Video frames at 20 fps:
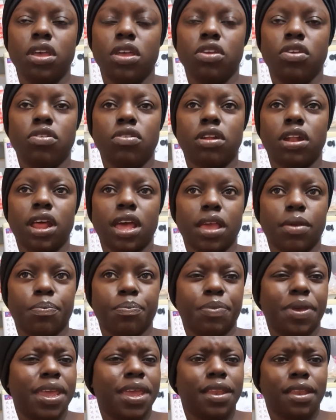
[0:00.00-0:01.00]
you know, like
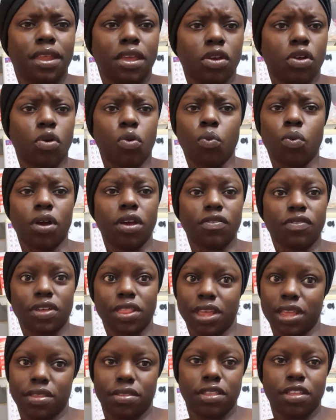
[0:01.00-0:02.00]
beading or whatever,
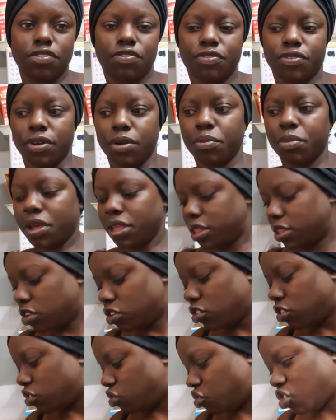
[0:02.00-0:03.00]
that's different, but it's
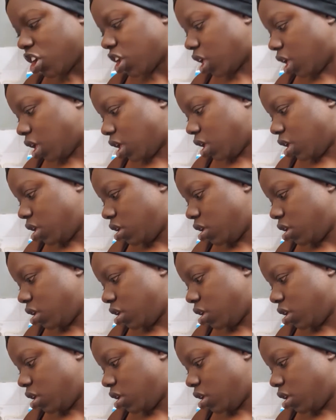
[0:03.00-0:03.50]
just a jacket,